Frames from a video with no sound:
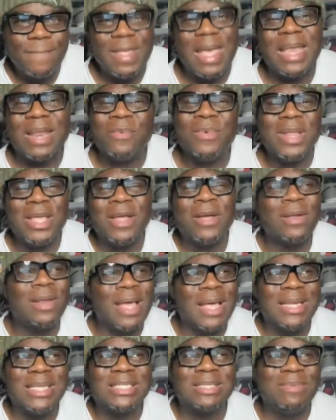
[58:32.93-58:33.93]
I don't want to hear
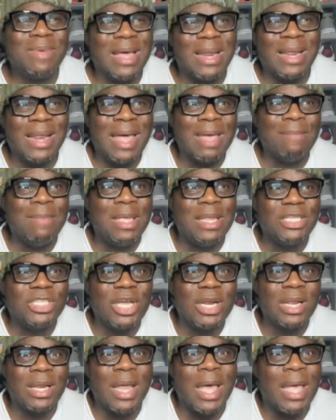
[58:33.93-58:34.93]
like this kind of like me
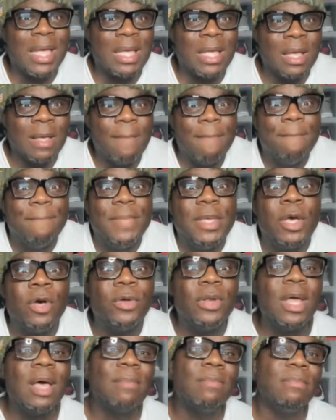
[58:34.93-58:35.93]
trying to like
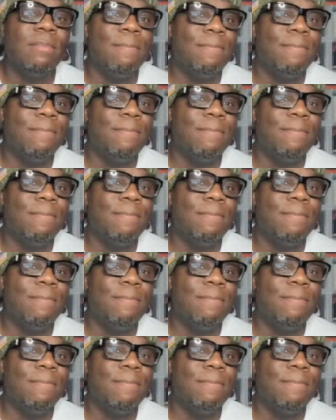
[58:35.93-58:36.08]
build up,